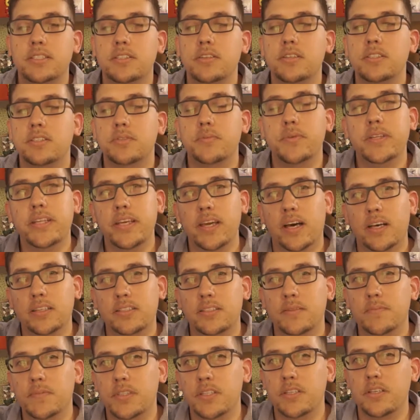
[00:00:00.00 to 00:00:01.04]
So it's really
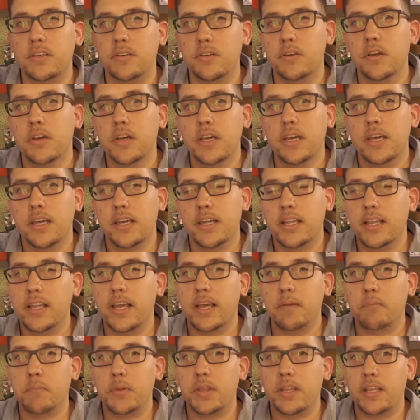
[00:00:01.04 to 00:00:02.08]
awesome to
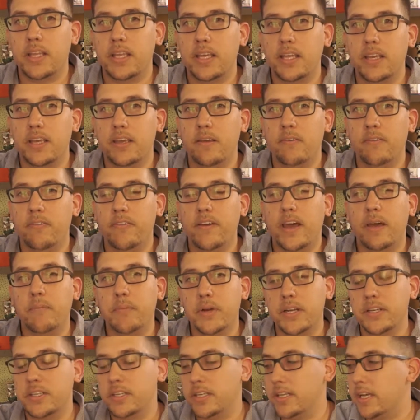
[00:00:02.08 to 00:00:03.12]
clamp the
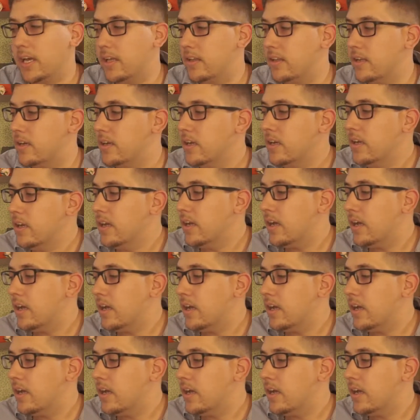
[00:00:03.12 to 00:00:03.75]
fabric together.